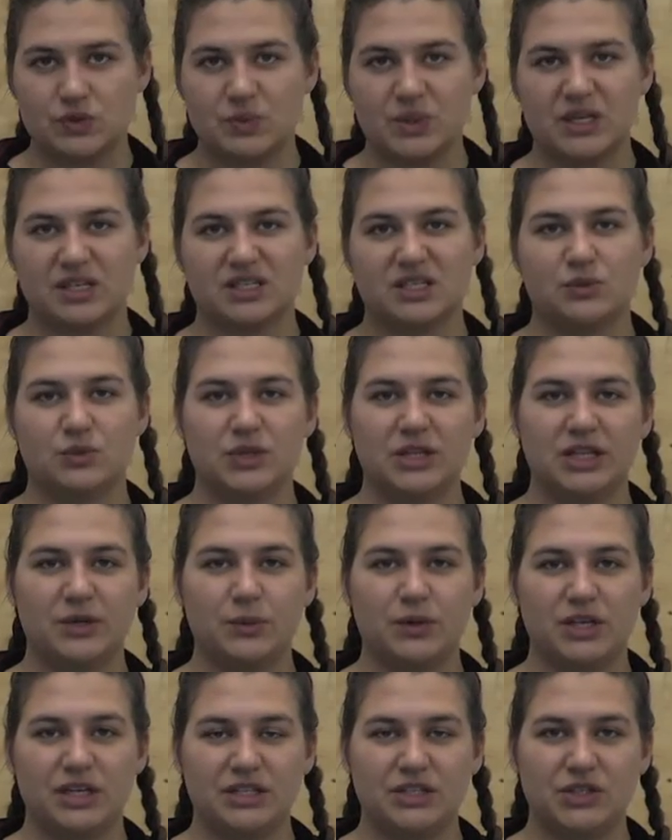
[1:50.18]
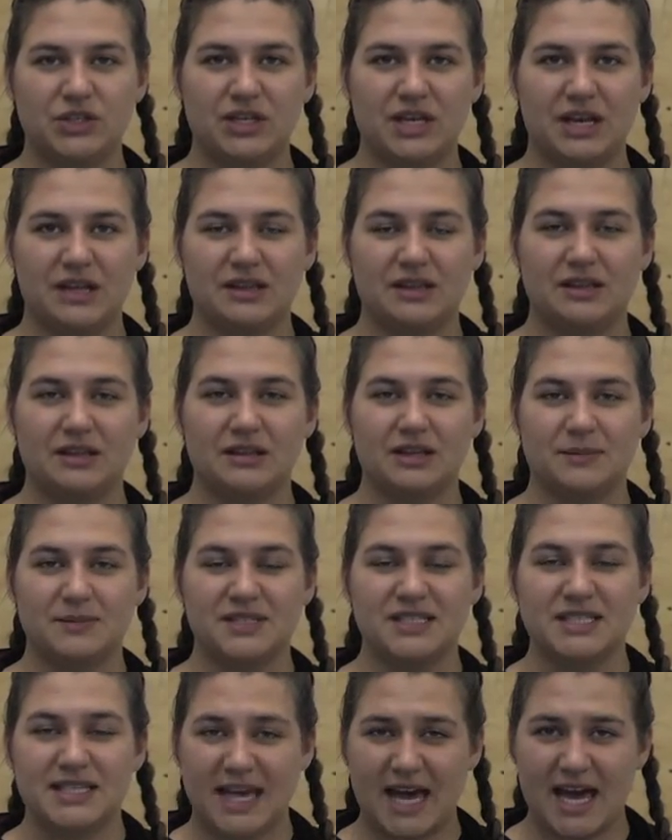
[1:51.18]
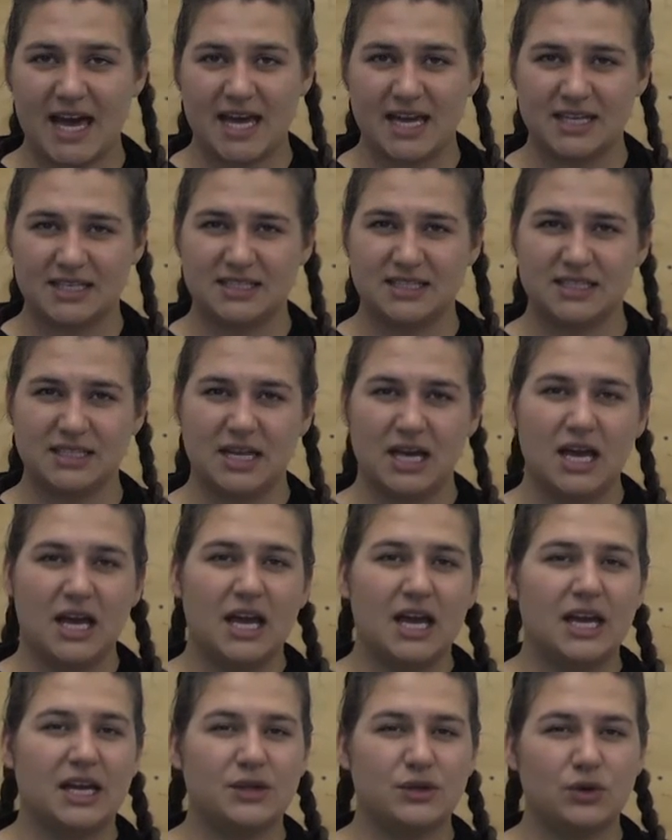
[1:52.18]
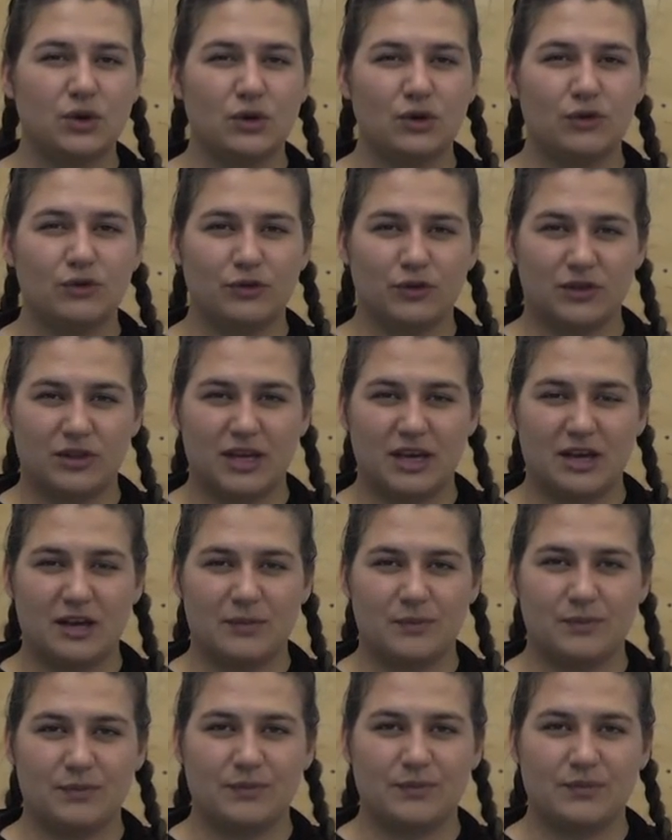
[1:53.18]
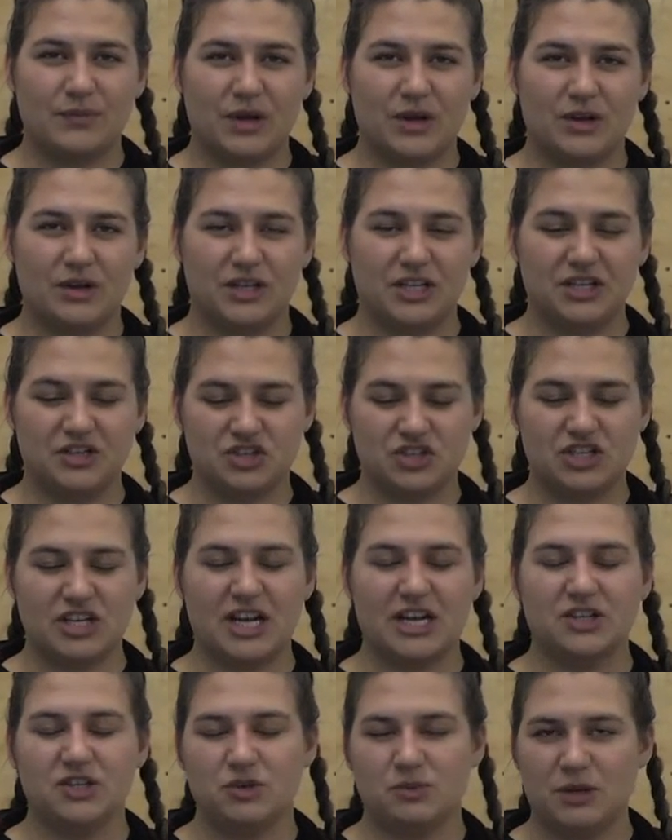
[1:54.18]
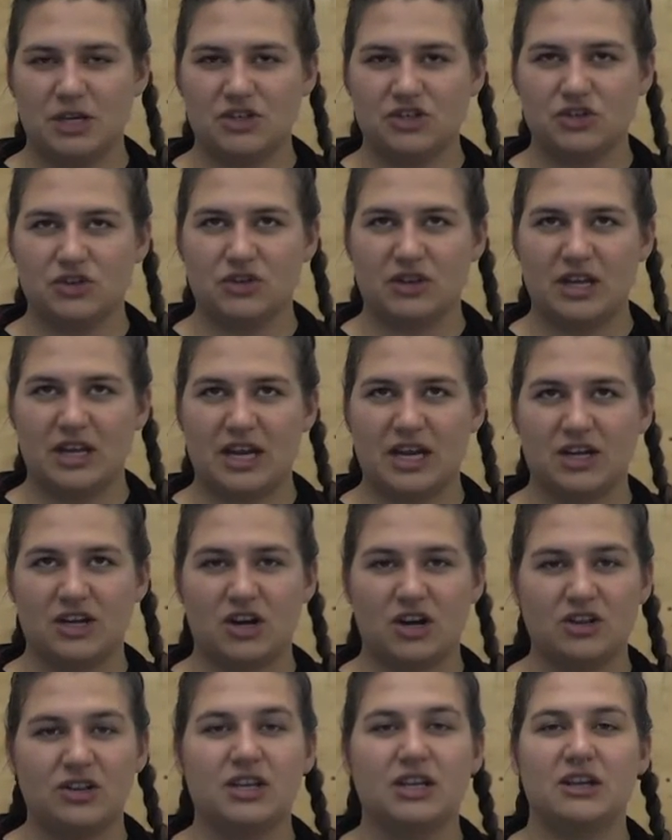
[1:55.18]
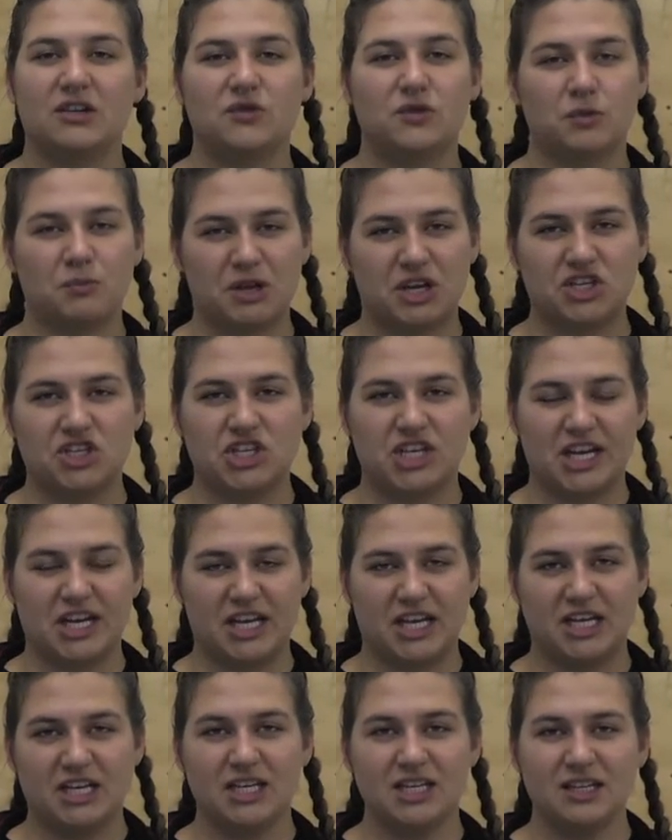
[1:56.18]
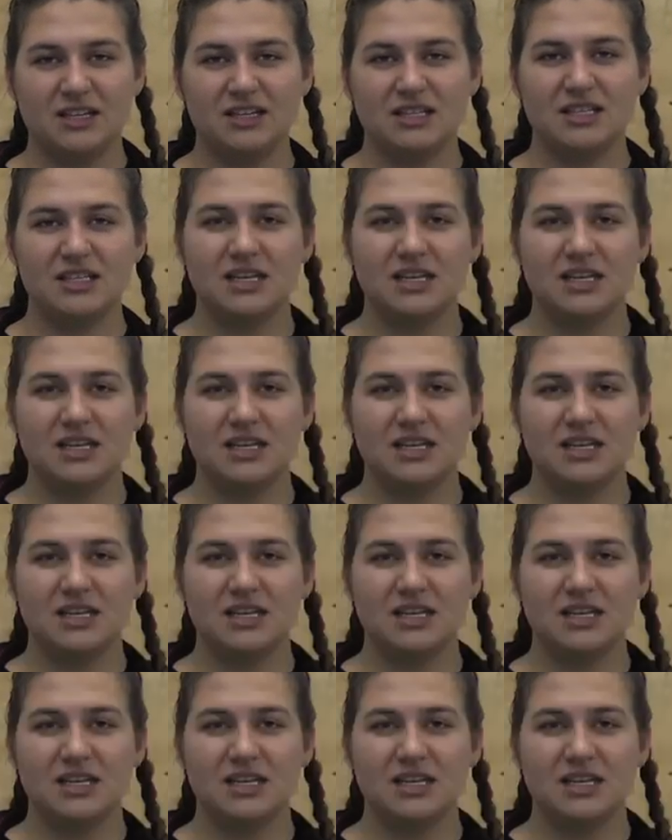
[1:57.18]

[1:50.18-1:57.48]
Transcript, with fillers: because I really wanted to get them scanned and go over them uh, each night to make sure that I got the information I needed.